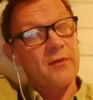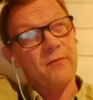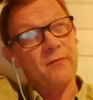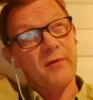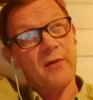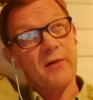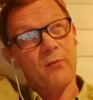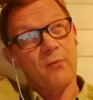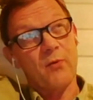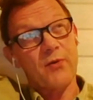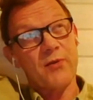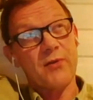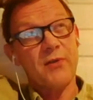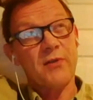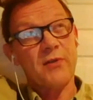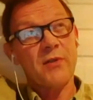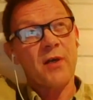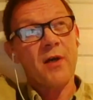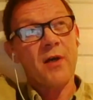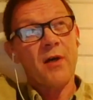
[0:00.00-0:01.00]
It
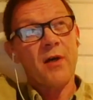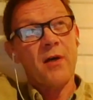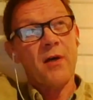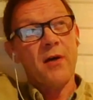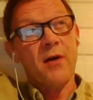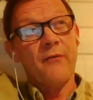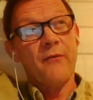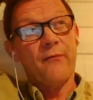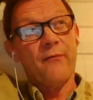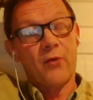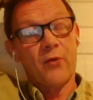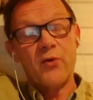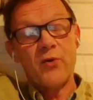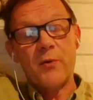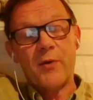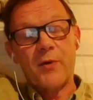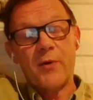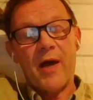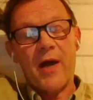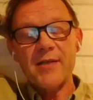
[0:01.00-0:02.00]
was for 2
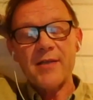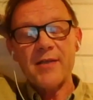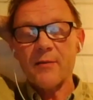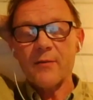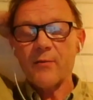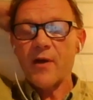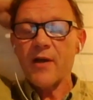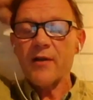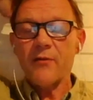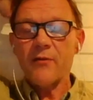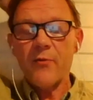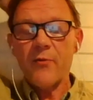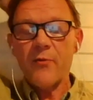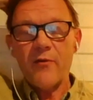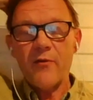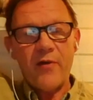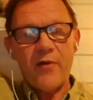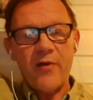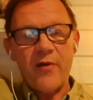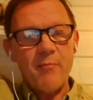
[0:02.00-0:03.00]
days, and we had a
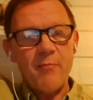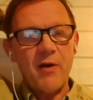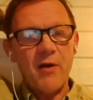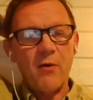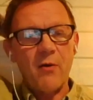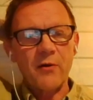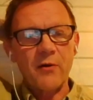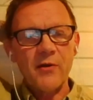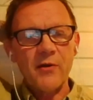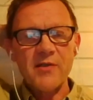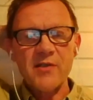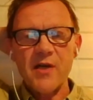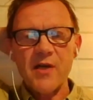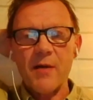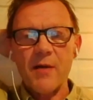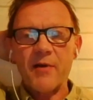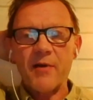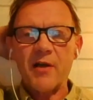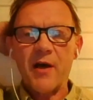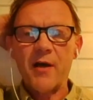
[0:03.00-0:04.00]
really big audience
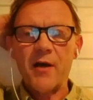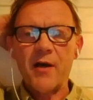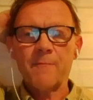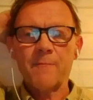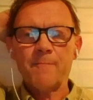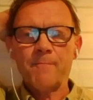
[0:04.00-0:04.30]
coming there,